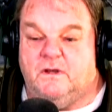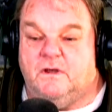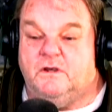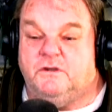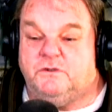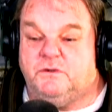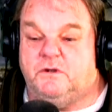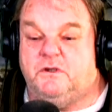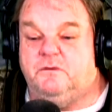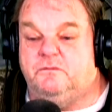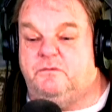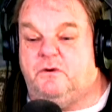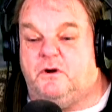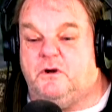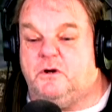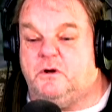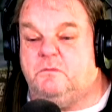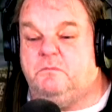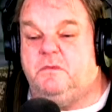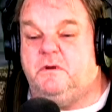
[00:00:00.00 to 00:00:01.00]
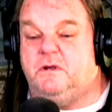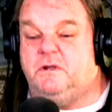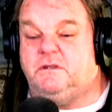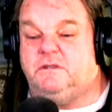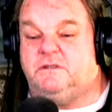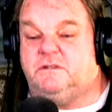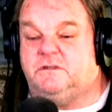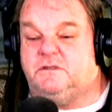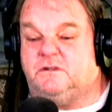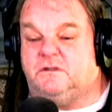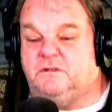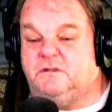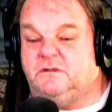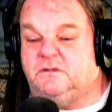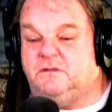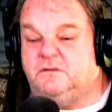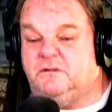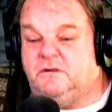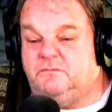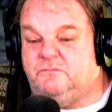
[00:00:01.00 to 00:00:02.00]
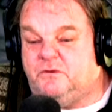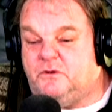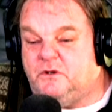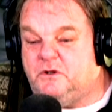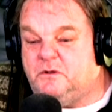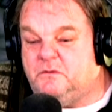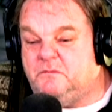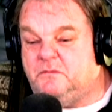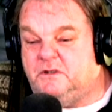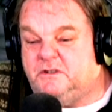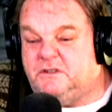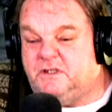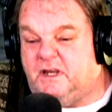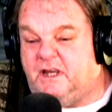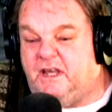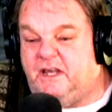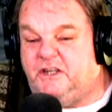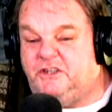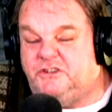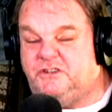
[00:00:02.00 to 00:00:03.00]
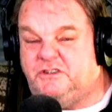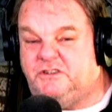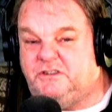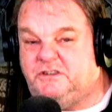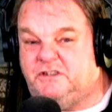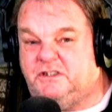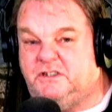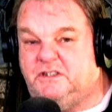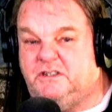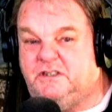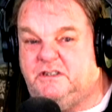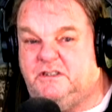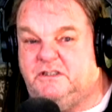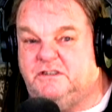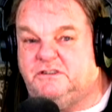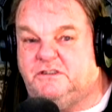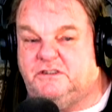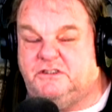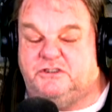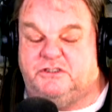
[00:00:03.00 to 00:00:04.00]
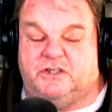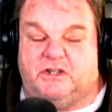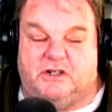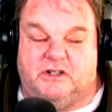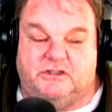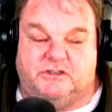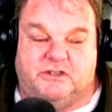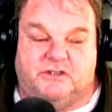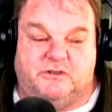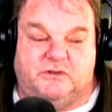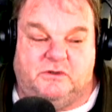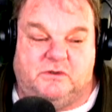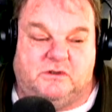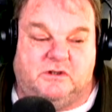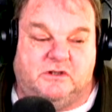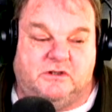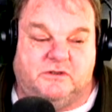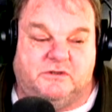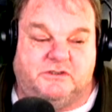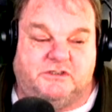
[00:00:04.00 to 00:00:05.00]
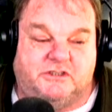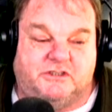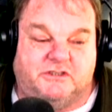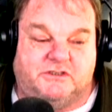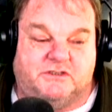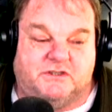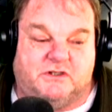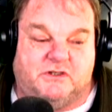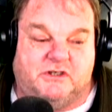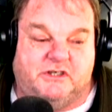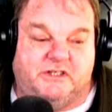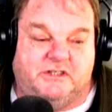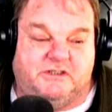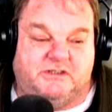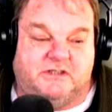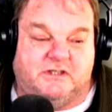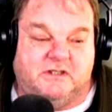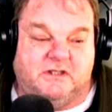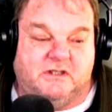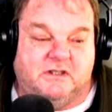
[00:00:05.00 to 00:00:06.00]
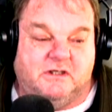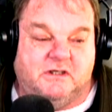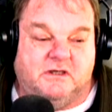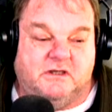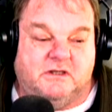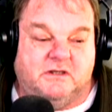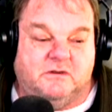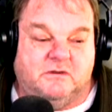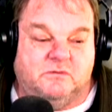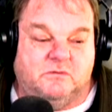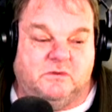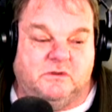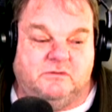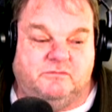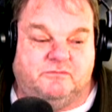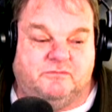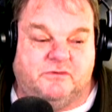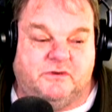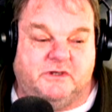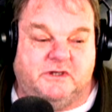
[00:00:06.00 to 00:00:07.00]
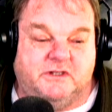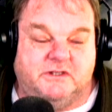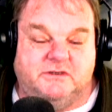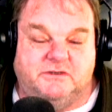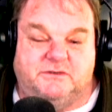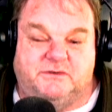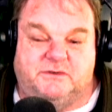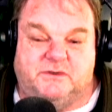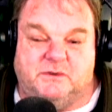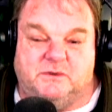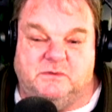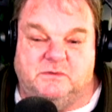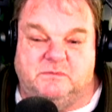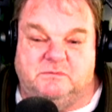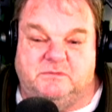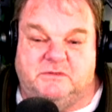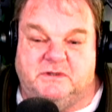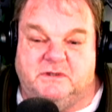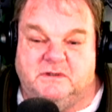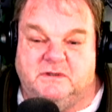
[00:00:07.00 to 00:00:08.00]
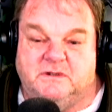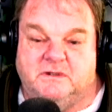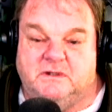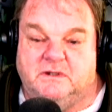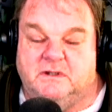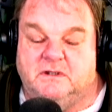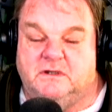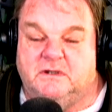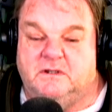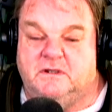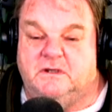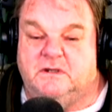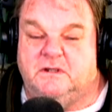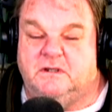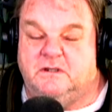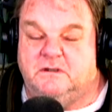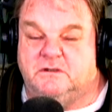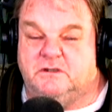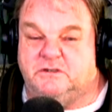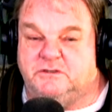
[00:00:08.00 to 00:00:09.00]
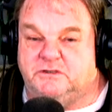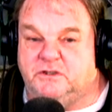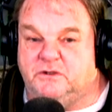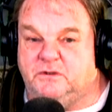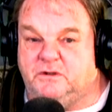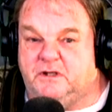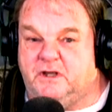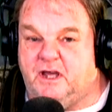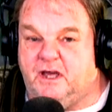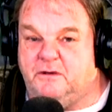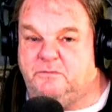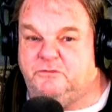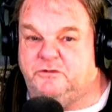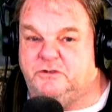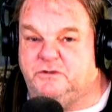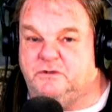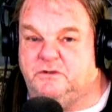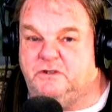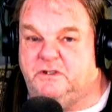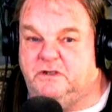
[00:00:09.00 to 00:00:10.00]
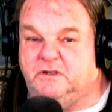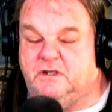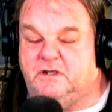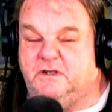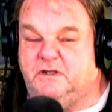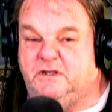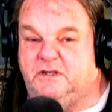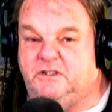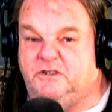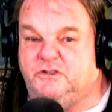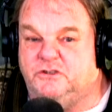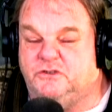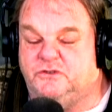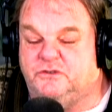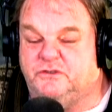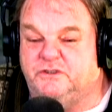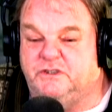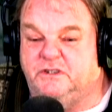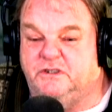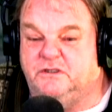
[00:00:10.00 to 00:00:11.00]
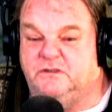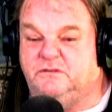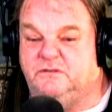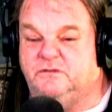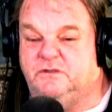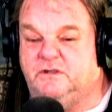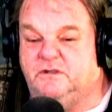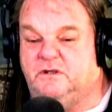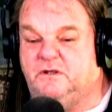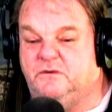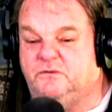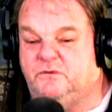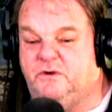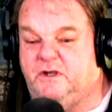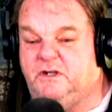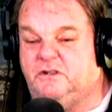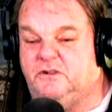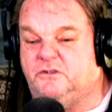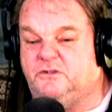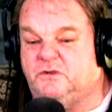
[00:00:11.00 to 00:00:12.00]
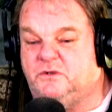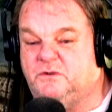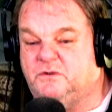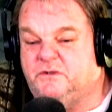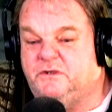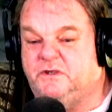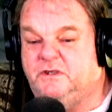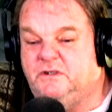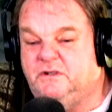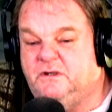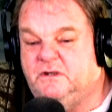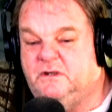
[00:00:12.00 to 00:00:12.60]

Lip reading: So the Environment Agency is in charge of nuclear designs. We're freaking doomed, because they're a captured industry, regulatory.